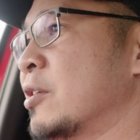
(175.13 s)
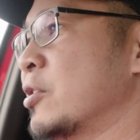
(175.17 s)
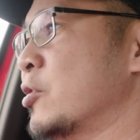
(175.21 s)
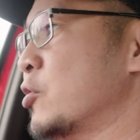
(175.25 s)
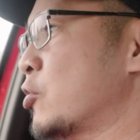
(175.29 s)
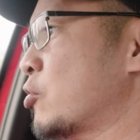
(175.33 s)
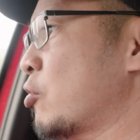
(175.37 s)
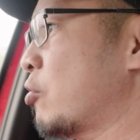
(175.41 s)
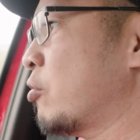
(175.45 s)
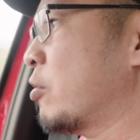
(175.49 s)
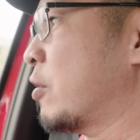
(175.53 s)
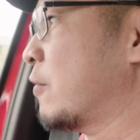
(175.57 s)

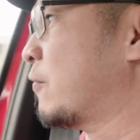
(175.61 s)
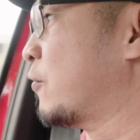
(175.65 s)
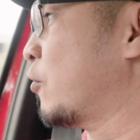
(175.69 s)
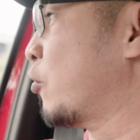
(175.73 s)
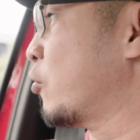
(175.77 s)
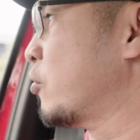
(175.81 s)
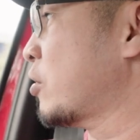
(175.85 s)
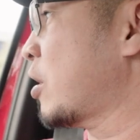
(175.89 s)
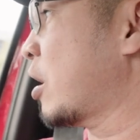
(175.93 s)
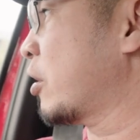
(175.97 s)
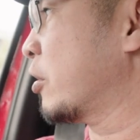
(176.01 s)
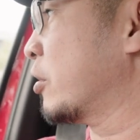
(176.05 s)
So if
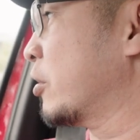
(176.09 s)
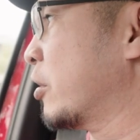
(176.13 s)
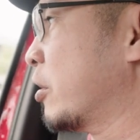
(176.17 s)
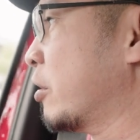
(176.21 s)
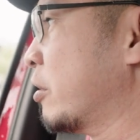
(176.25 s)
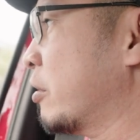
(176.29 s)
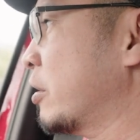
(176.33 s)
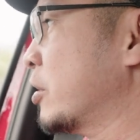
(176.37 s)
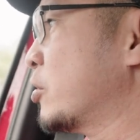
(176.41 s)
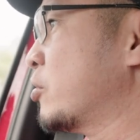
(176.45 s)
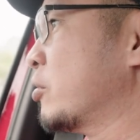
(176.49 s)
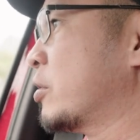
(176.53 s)
you're not in a
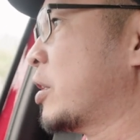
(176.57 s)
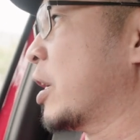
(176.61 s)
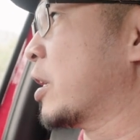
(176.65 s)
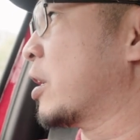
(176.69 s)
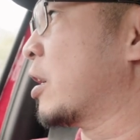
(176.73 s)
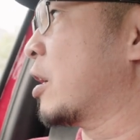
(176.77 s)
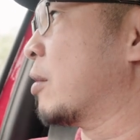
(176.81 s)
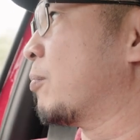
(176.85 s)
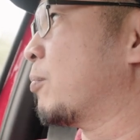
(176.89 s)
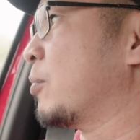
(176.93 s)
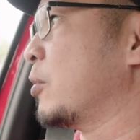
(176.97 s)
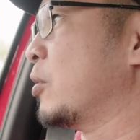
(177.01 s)
hurry to get
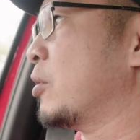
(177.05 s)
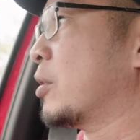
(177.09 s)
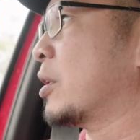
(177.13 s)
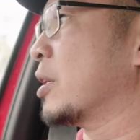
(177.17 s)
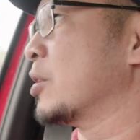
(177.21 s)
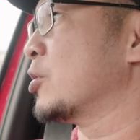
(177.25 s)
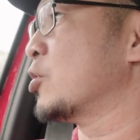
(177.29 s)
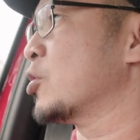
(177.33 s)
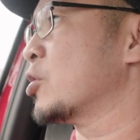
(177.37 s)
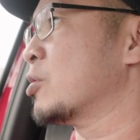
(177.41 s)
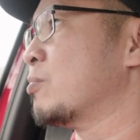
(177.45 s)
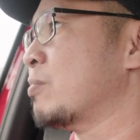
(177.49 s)
up, you
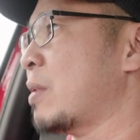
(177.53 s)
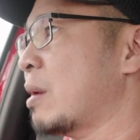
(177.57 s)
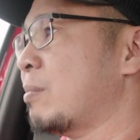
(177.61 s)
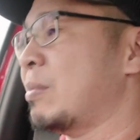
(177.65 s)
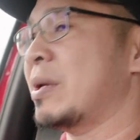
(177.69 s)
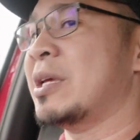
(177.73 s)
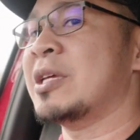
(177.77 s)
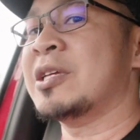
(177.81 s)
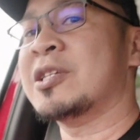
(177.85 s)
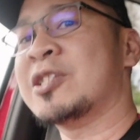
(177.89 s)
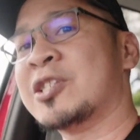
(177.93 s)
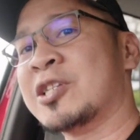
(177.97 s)
can just
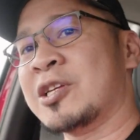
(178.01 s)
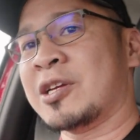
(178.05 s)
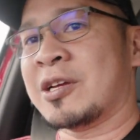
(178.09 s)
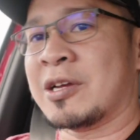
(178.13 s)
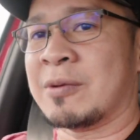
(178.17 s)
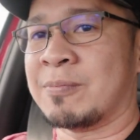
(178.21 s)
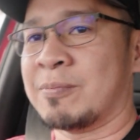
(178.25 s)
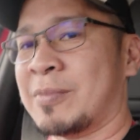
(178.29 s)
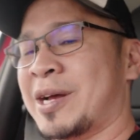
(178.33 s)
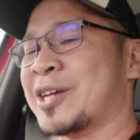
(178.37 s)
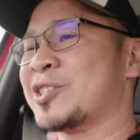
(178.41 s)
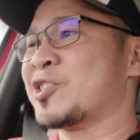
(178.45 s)
maybe
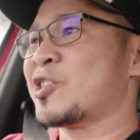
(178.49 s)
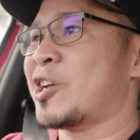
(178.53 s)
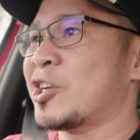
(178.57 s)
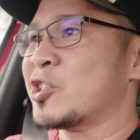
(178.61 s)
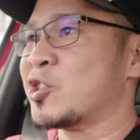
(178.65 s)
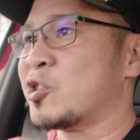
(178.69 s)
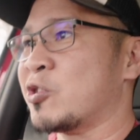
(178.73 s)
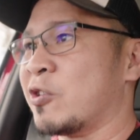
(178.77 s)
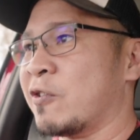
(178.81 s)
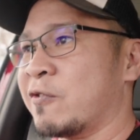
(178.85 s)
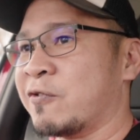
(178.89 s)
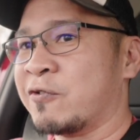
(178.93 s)

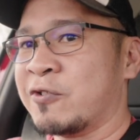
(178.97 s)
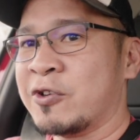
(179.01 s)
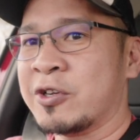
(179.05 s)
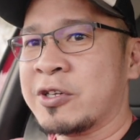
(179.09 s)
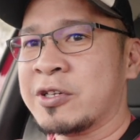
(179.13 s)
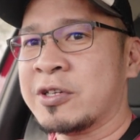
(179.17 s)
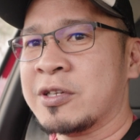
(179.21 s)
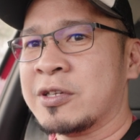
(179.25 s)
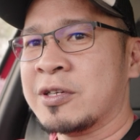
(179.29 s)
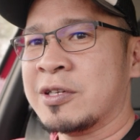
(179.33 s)
massage your foot,